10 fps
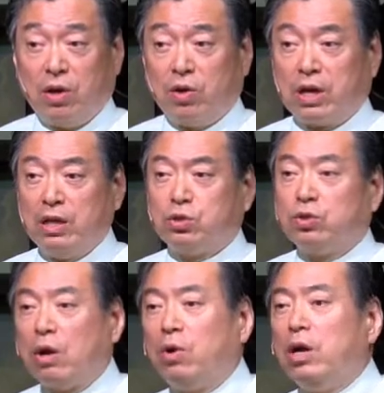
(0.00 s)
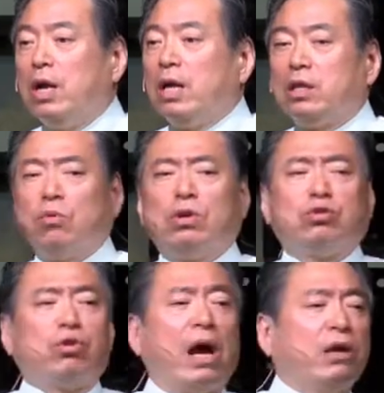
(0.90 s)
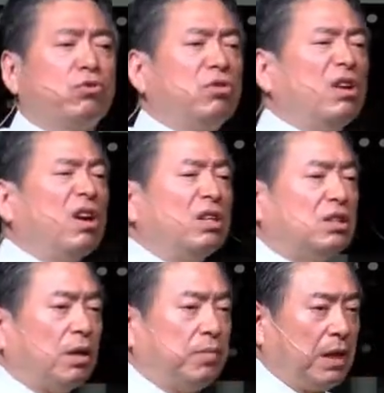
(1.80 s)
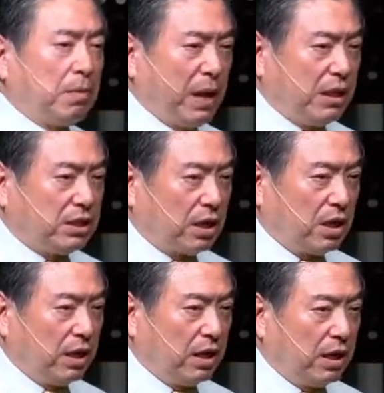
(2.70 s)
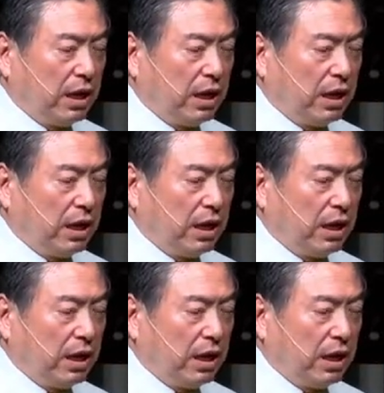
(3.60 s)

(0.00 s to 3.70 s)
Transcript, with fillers: Okay, so they were they were trying to learn something basically,